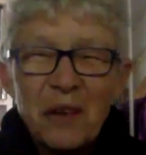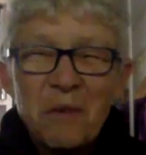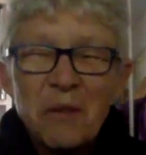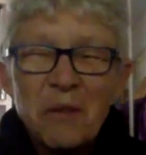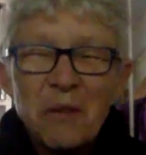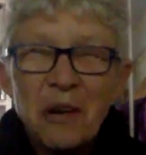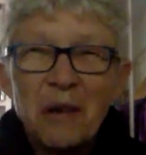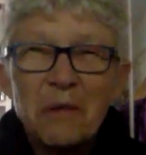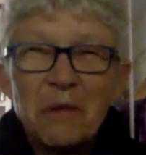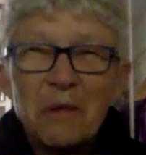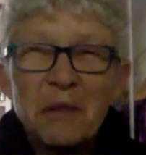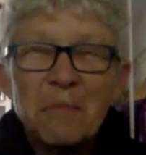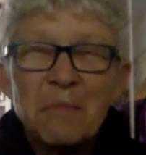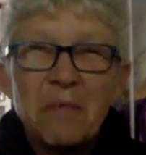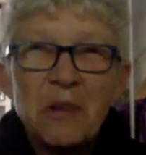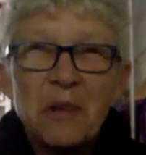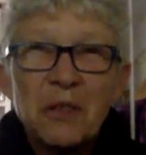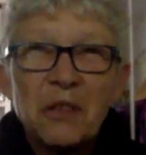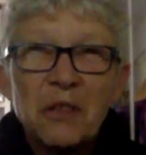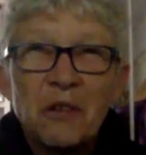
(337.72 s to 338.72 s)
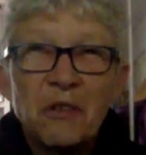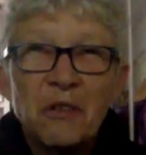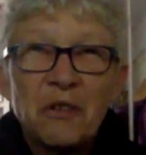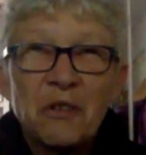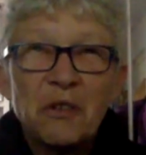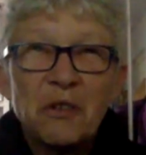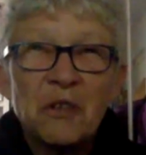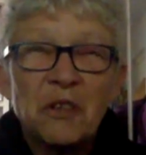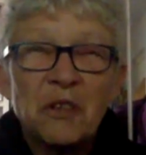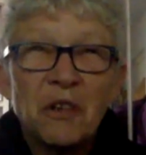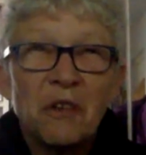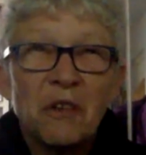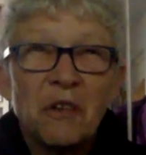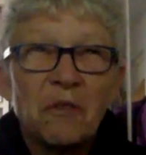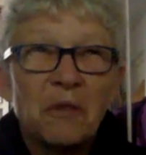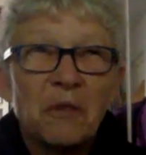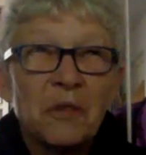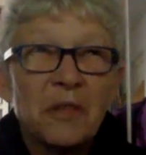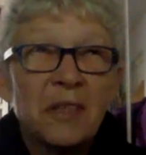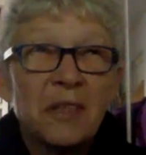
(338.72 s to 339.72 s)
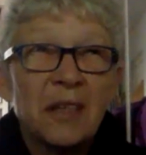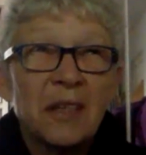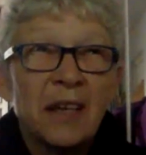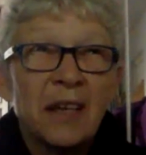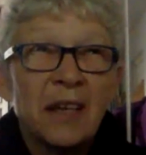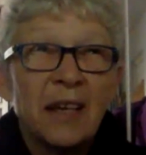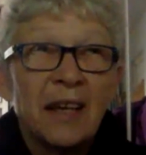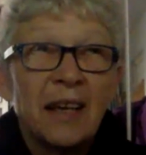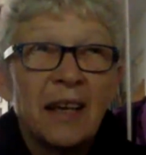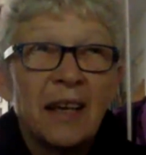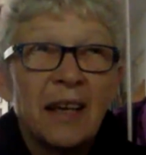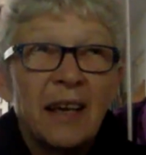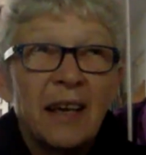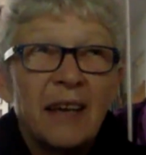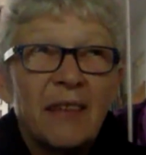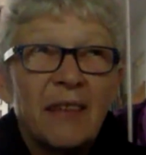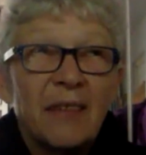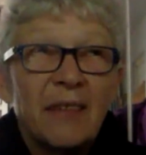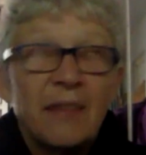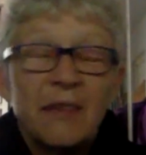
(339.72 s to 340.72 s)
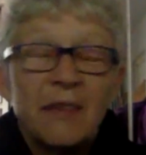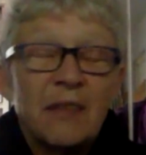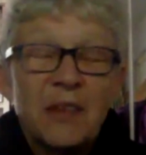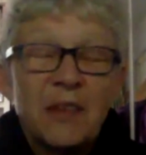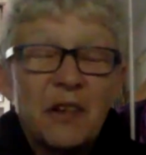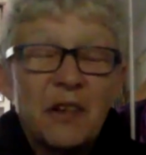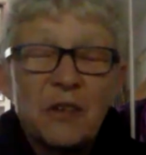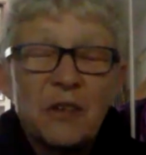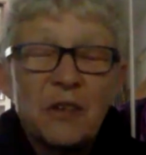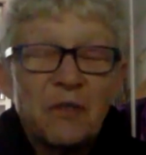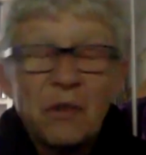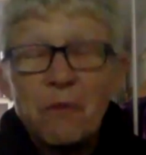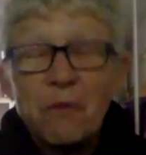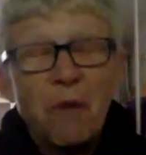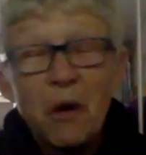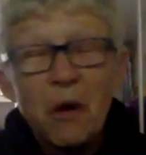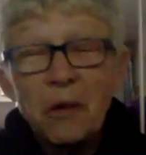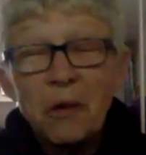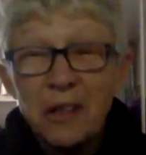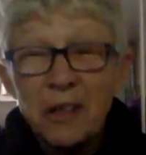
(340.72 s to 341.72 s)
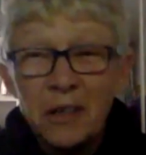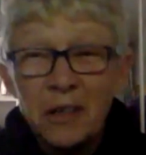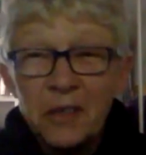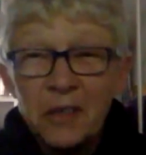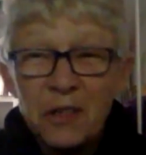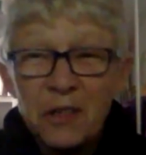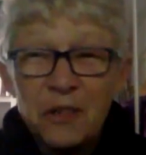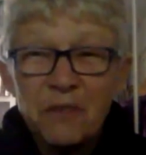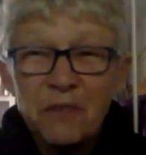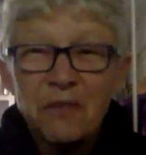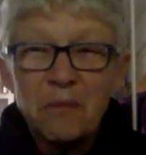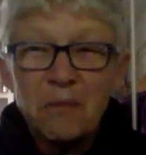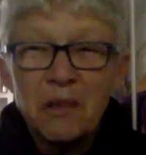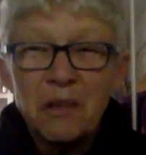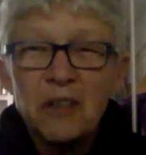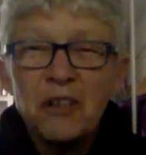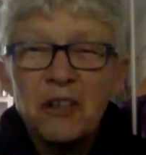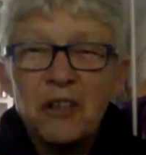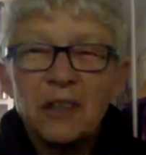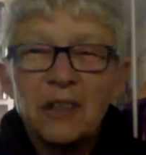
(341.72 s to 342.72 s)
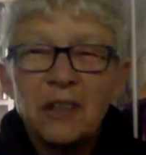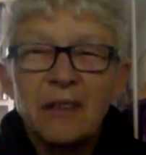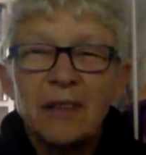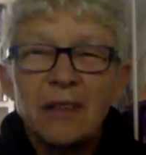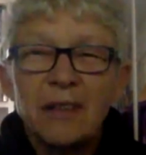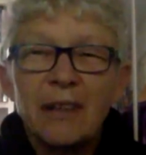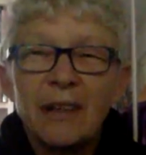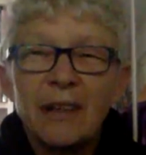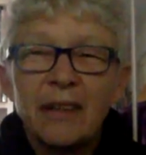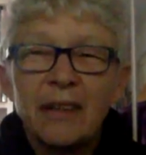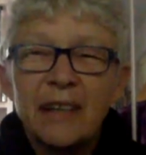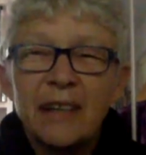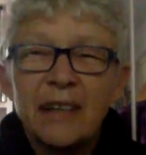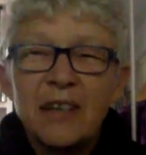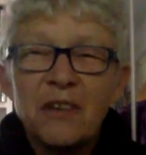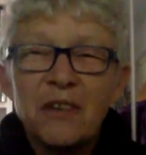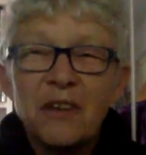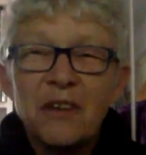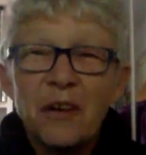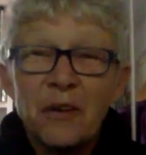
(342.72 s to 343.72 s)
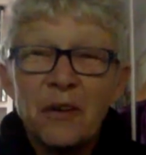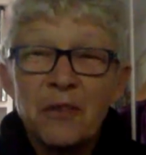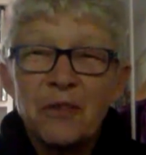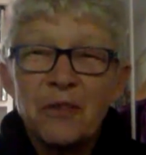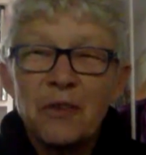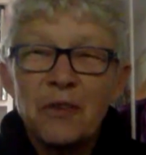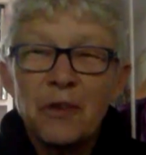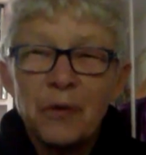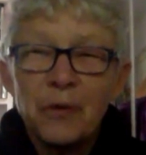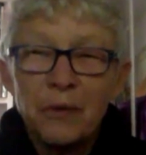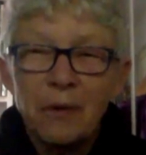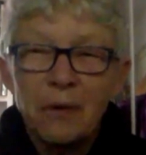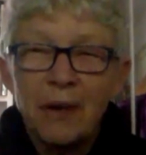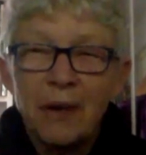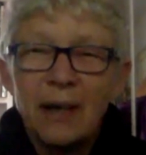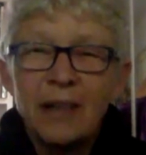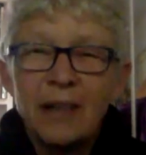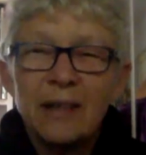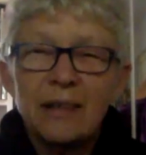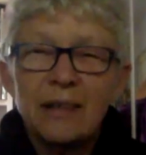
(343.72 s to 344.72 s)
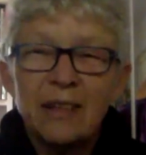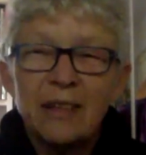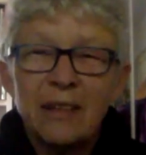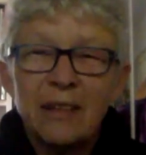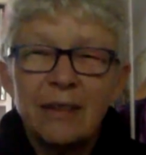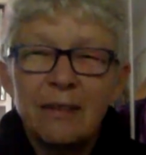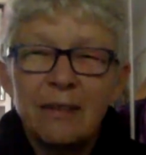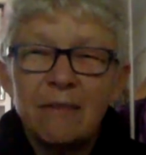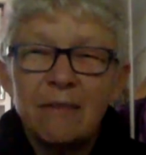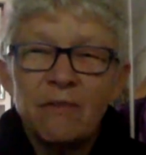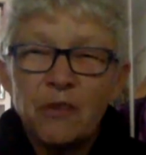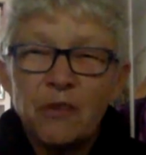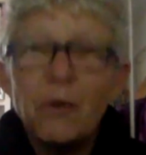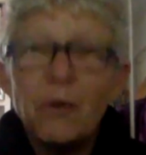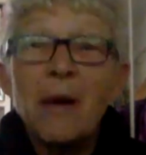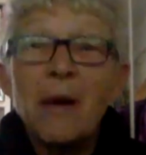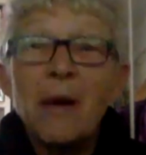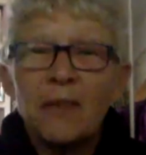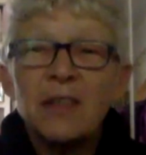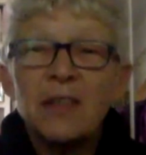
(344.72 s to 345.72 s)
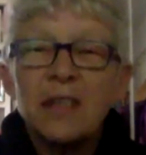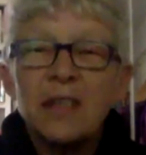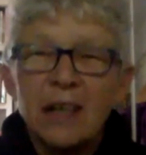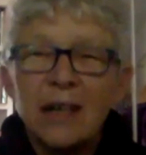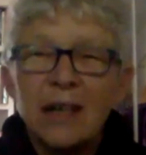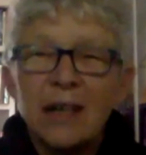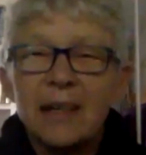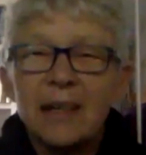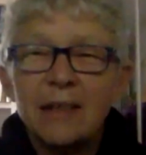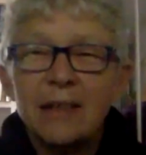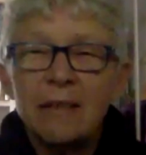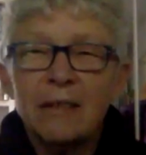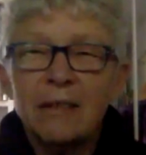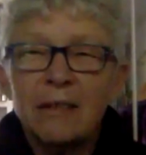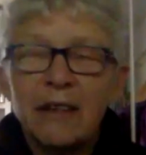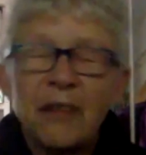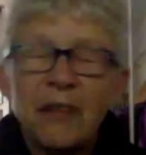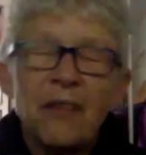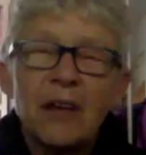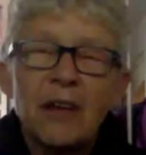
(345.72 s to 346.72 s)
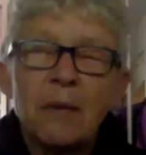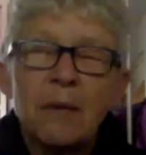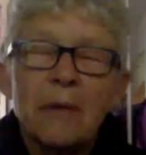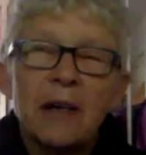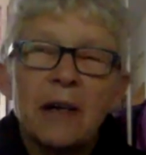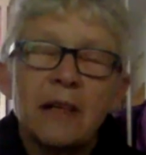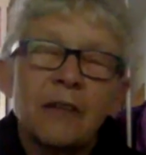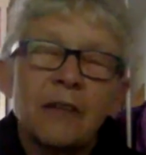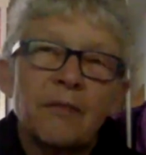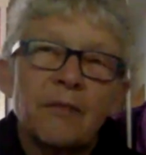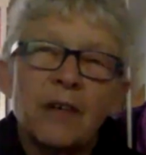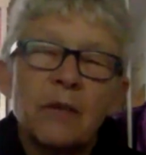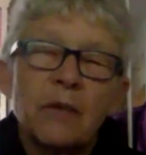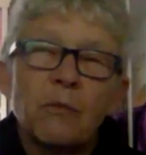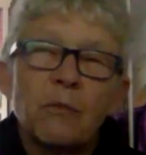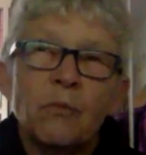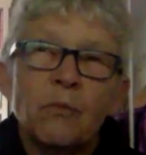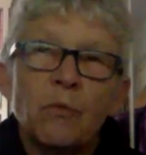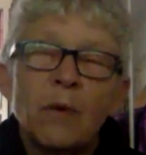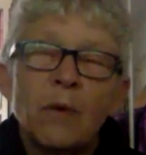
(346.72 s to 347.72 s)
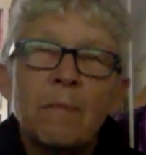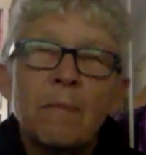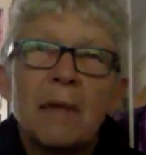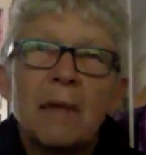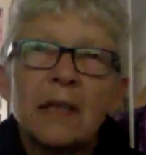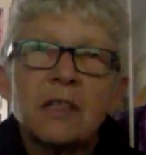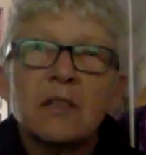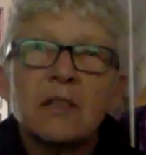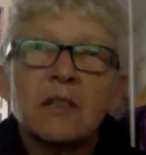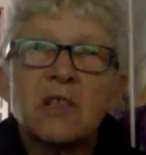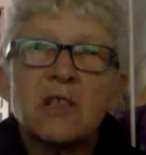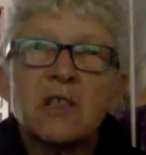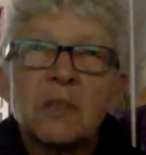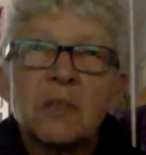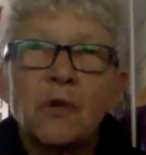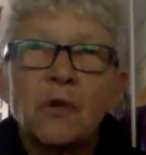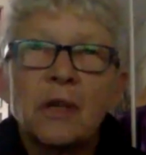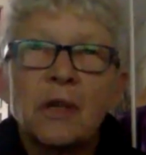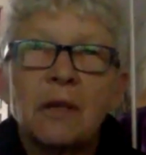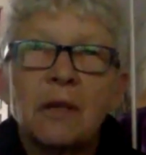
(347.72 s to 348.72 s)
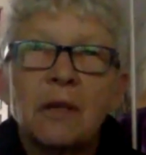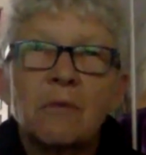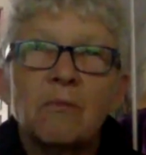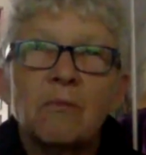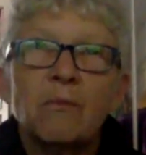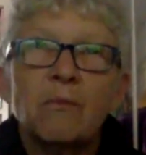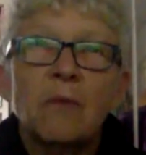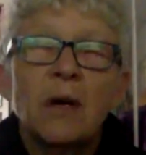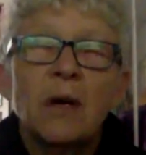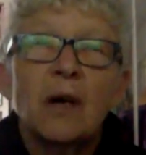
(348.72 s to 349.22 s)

What I was most conscious of was the roller coaster of emotion that you go through throughout the day. And I think about it, if I went back to this morning and